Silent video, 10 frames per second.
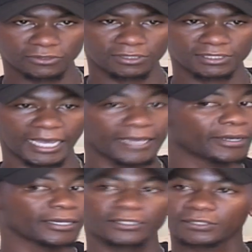because I
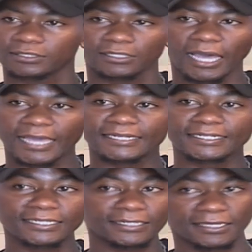
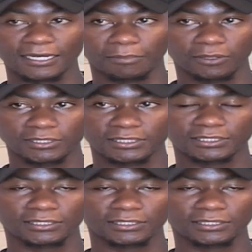didn't think about it.